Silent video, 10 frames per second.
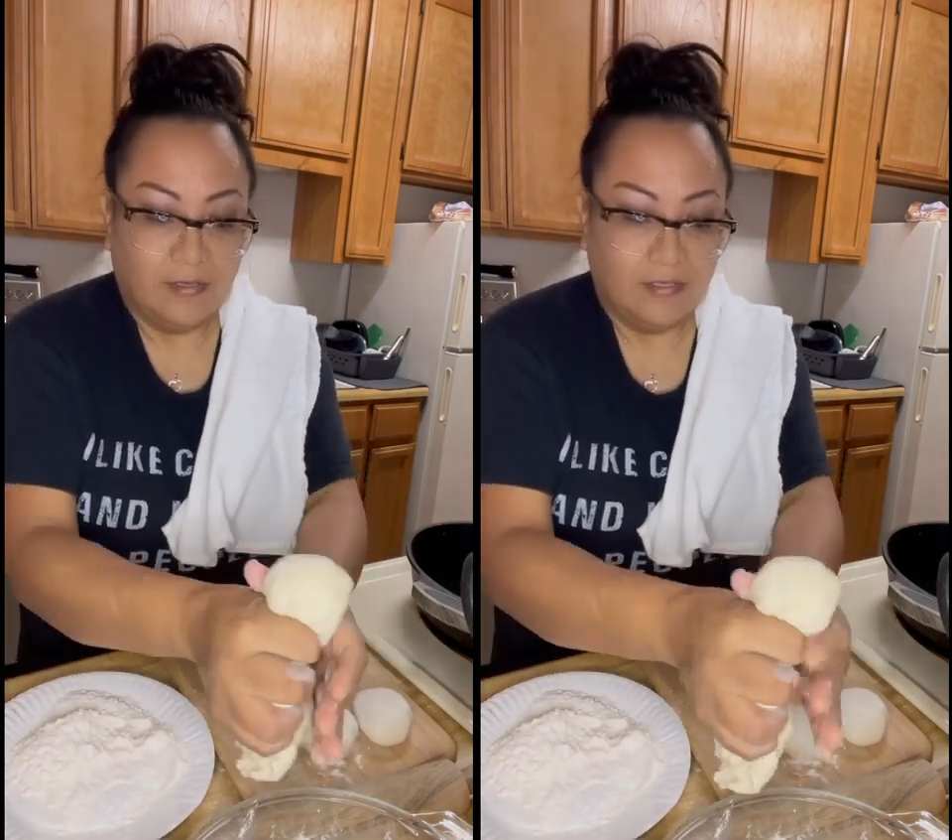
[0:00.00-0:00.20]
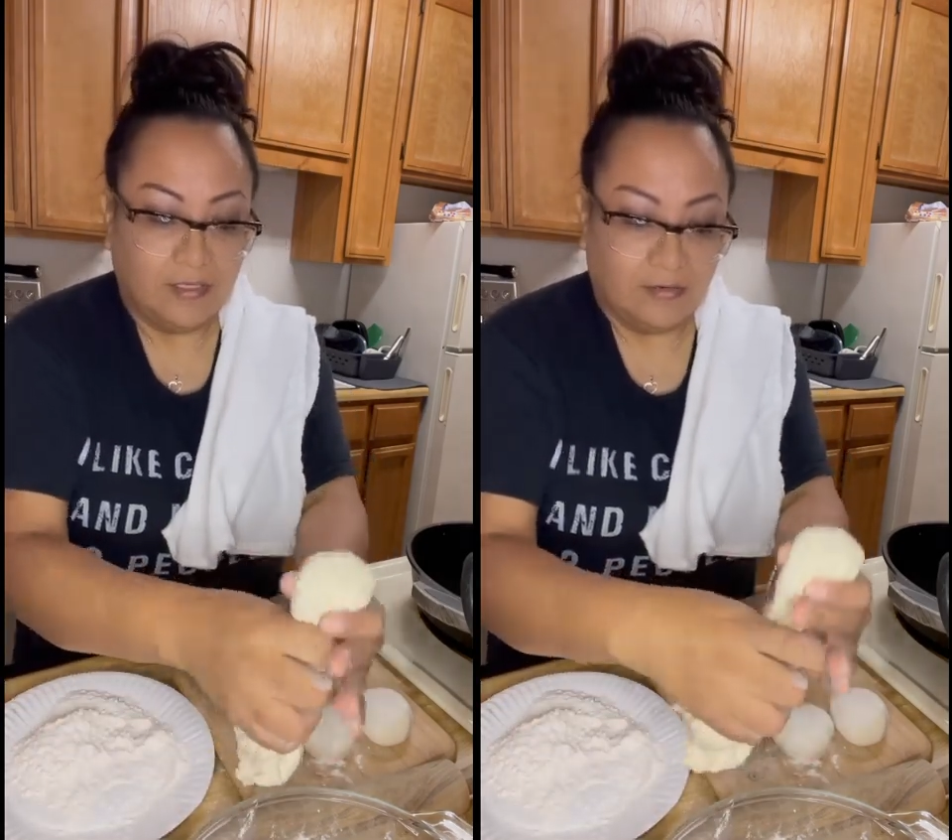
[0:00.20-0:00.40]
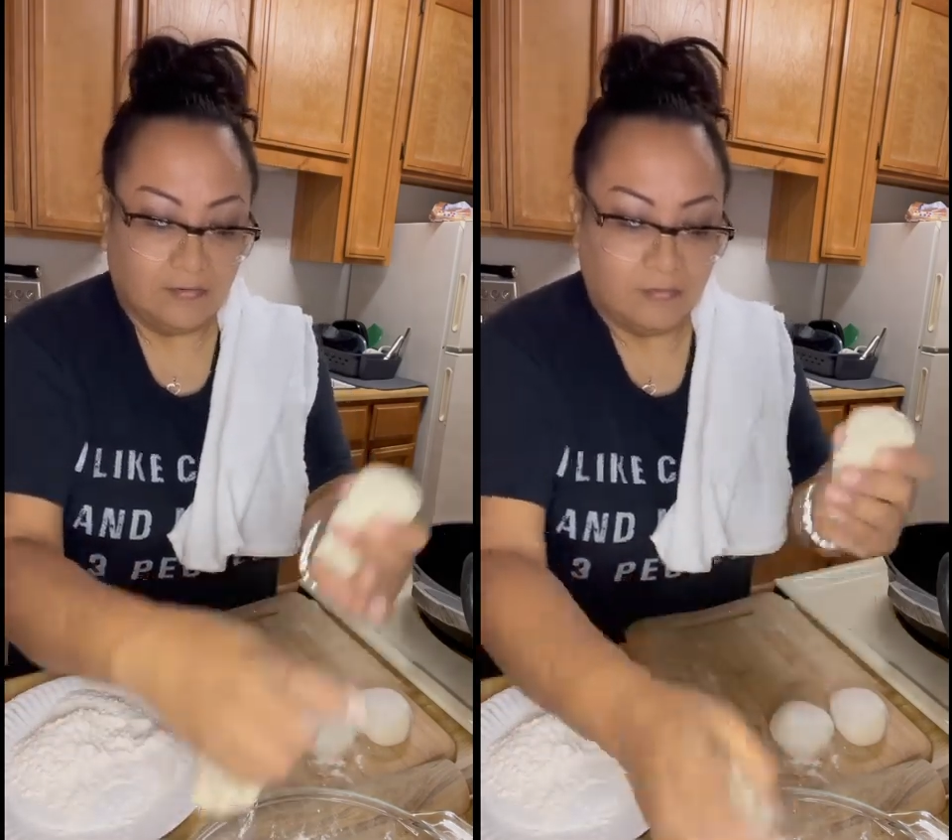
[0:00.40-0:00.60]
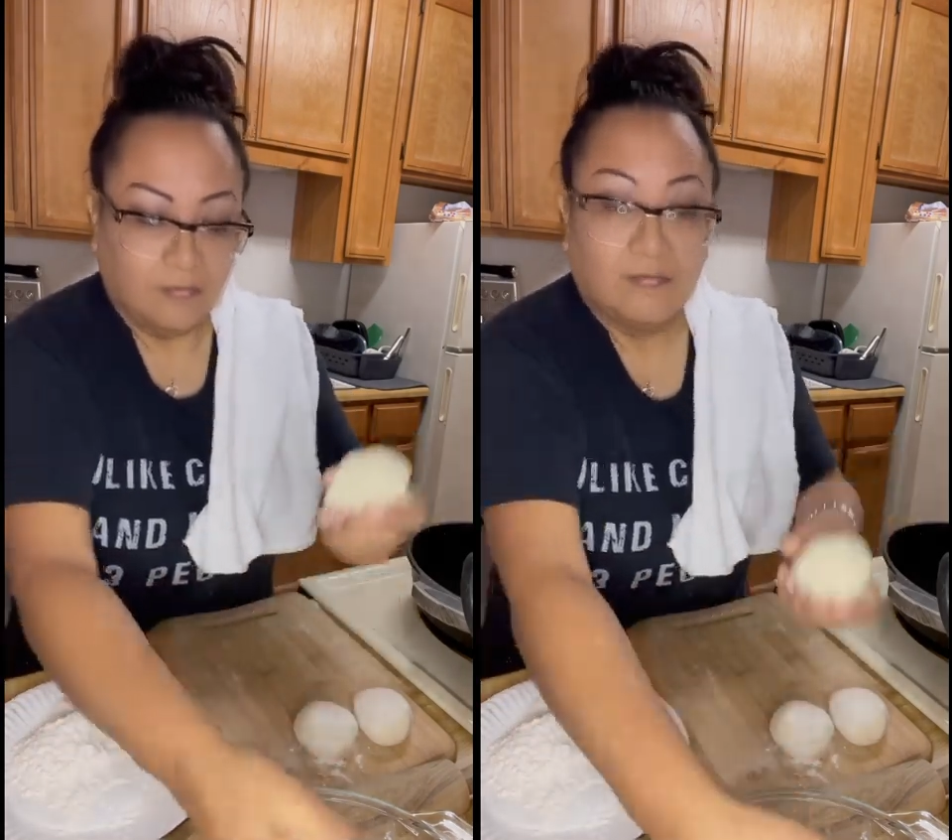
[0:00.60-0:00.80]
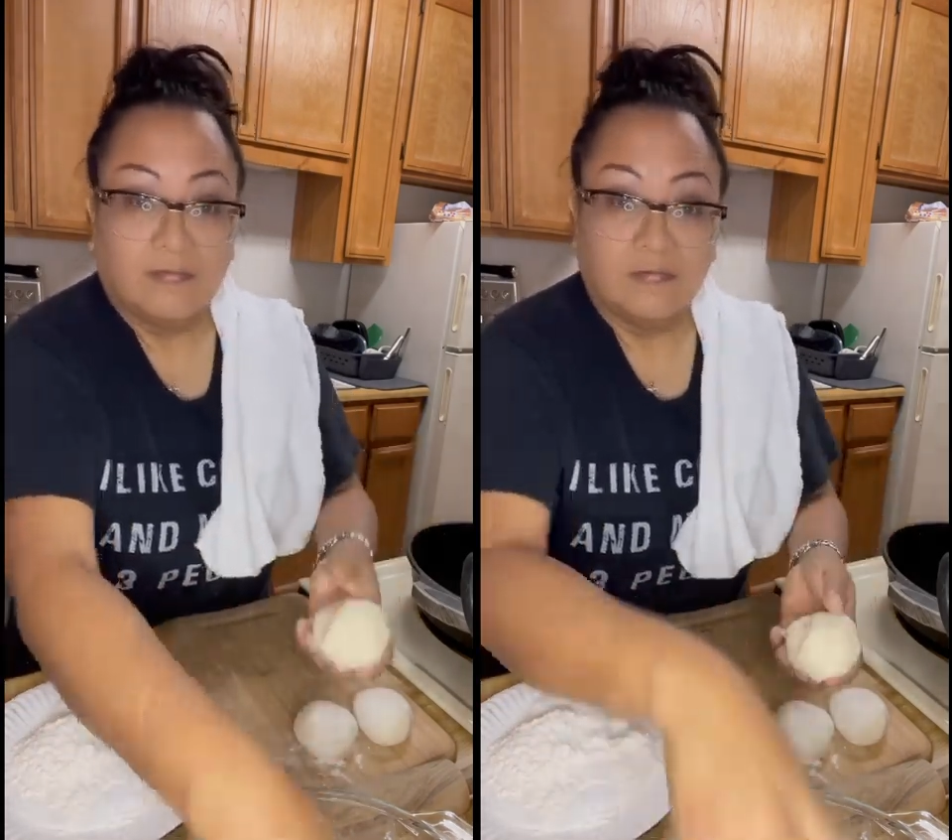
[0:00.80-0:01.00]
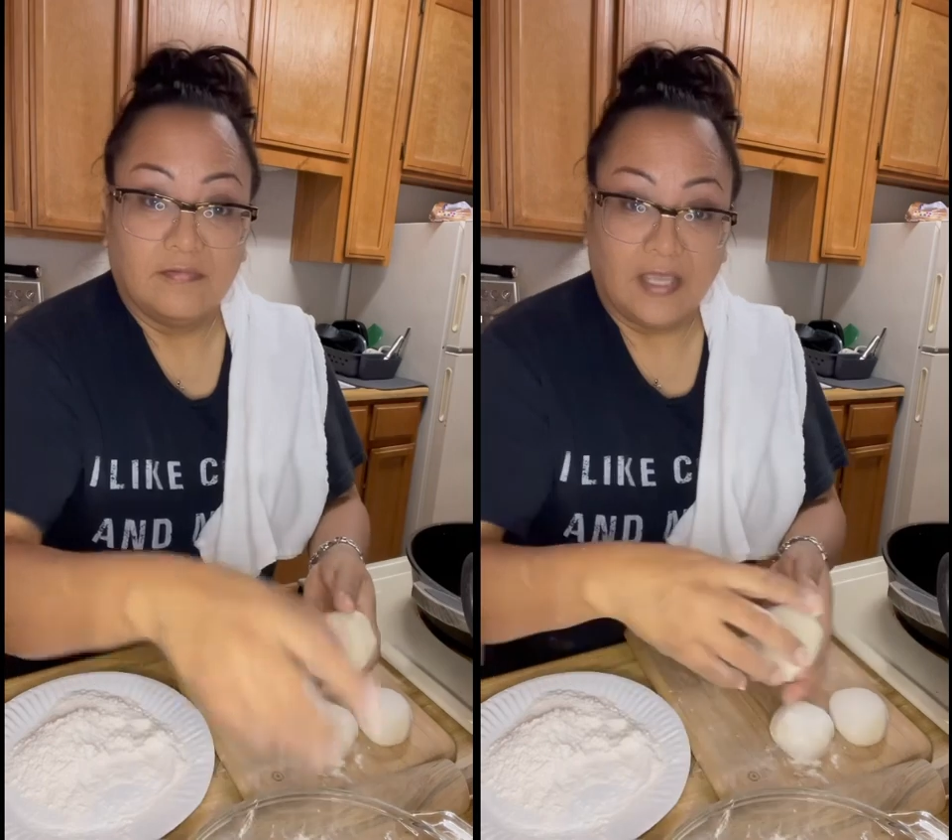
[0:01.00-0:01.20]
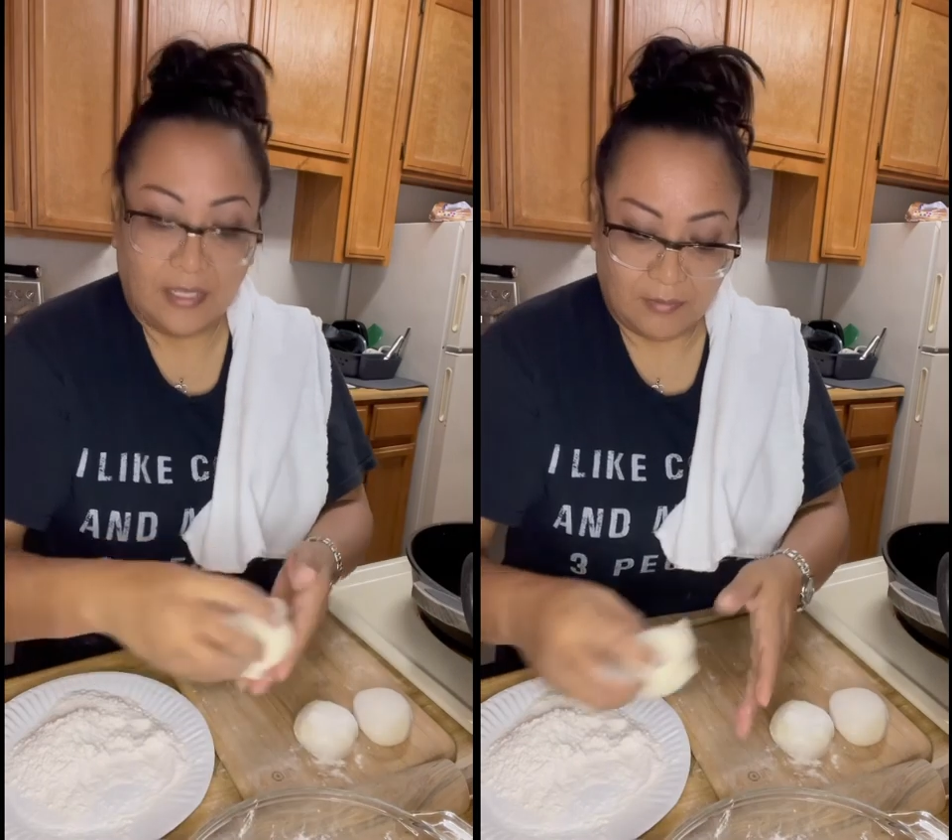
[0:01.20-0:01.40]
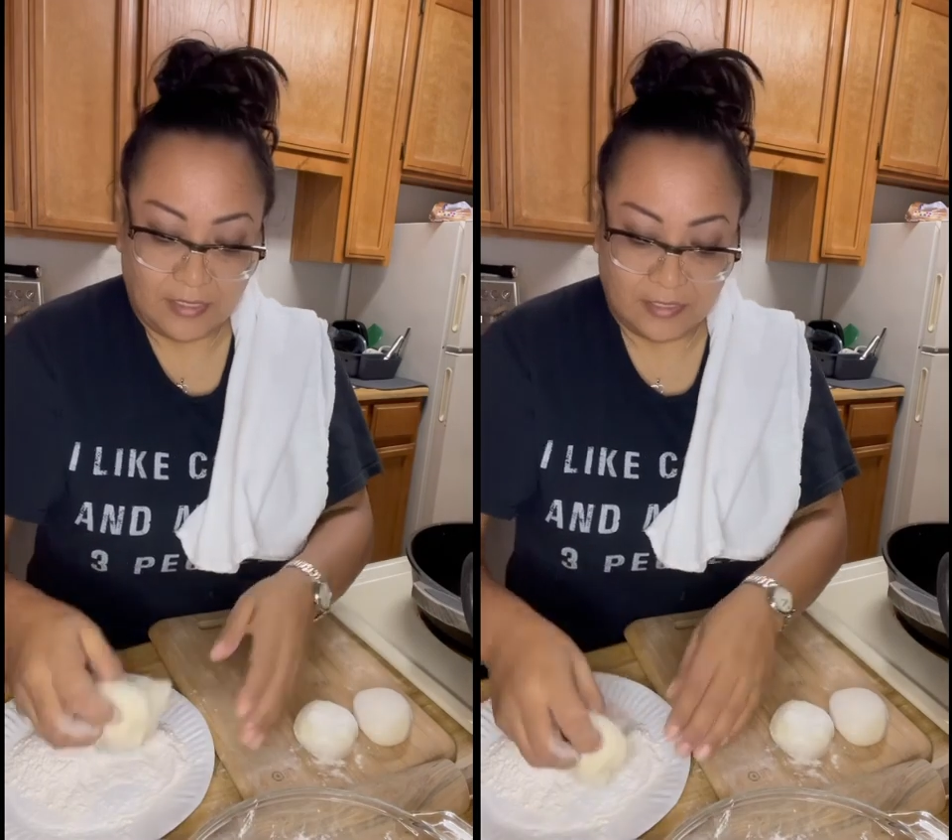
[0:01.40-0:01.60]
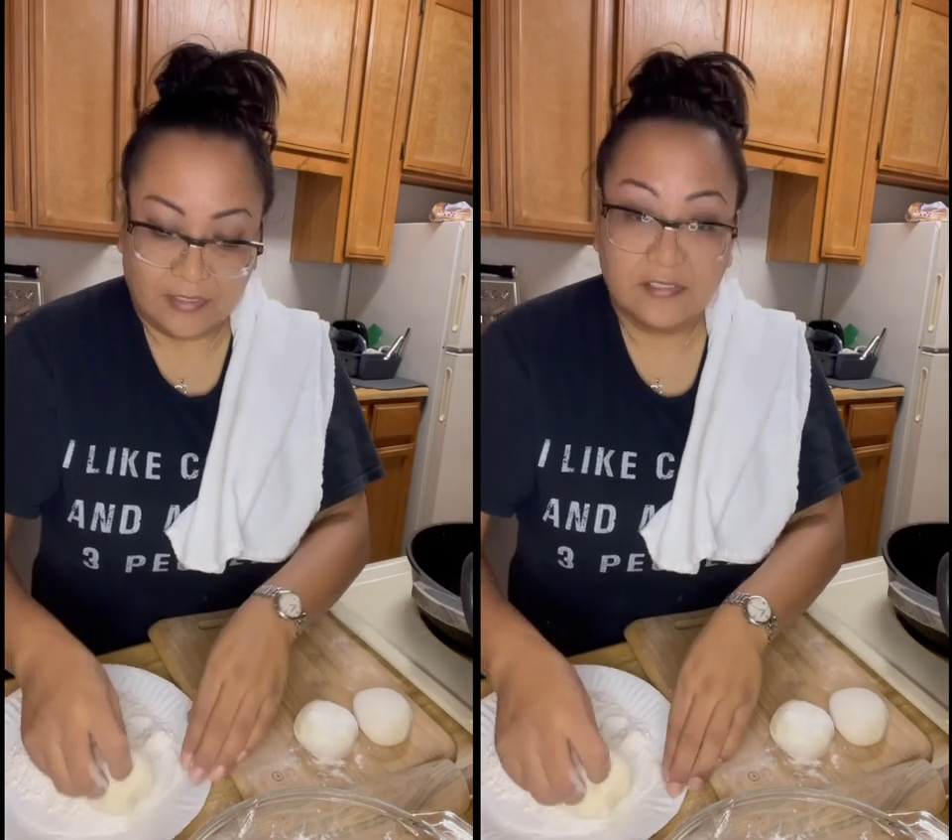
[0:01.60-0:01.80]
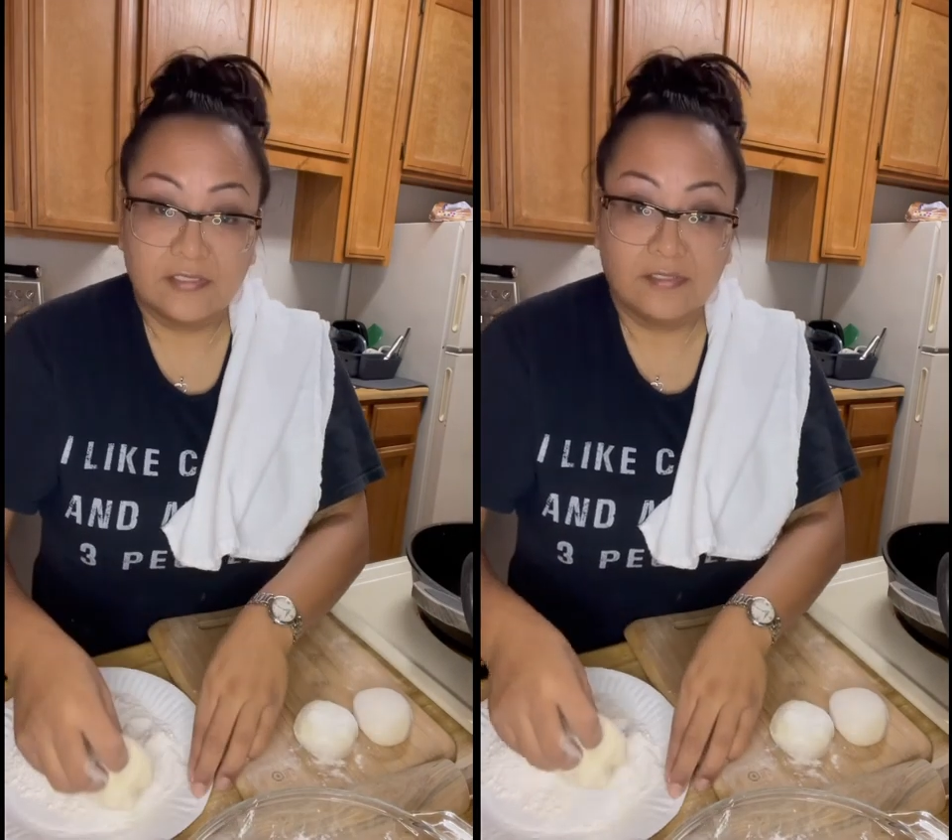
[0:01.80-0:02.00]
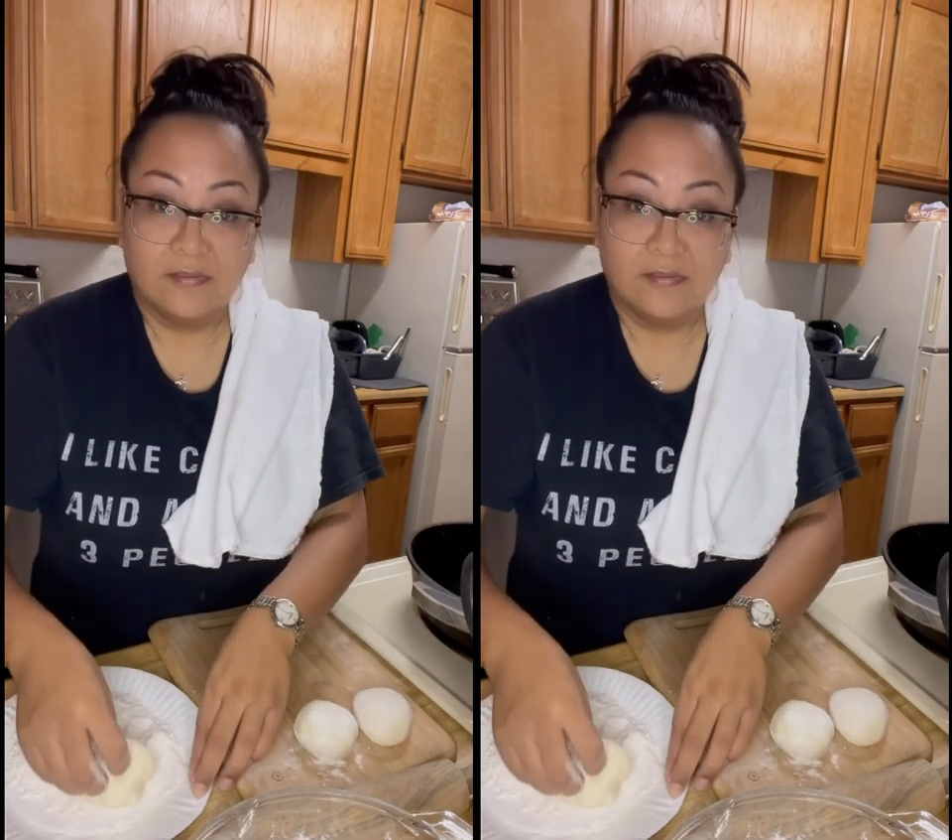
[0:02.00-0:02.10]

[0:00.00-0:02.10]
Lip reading: you know, diabetes